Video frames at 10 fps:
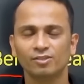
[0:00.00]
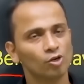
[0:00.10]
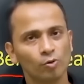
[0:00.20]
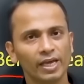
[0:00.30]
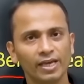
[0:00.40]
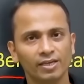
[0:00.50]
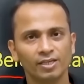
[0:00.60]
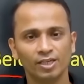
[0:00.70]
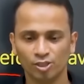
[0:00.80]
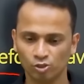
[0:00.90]

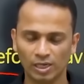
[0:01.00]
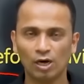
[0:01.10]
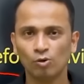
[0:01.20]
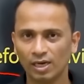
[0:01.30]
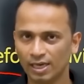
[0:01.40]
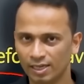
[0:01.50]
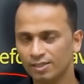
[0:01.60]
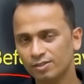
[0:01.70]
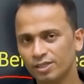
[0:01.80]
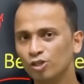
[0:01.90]
Okay, so now
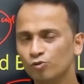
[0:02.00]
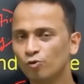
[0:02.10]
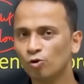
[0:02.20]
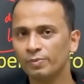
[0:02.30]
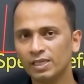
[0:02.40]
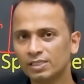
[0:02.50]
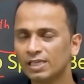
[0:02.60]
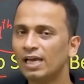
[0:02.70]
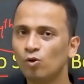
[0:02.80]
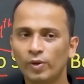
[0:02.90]
another 3 to 4 minutes
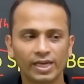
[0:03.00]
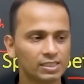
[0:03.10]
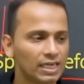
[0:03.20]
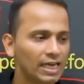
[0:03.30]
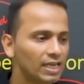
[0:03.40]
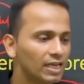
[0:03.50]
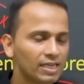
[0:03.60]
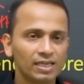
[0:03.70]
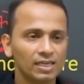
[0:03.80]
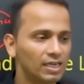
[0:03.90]
I'll wait. I'll
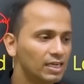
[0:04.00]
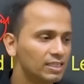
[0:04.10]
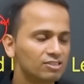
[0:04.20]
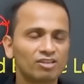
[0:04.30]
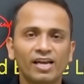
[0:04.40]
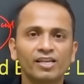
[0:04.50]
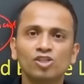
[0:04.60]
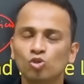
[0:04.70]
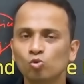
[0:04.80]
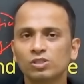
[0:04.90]
try
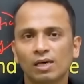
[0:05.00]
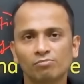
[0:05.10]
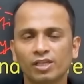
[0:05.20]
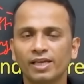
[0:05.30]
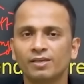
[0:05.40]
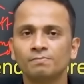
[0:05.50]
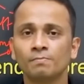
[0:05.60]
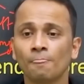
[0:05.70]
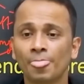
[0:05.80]
and do something.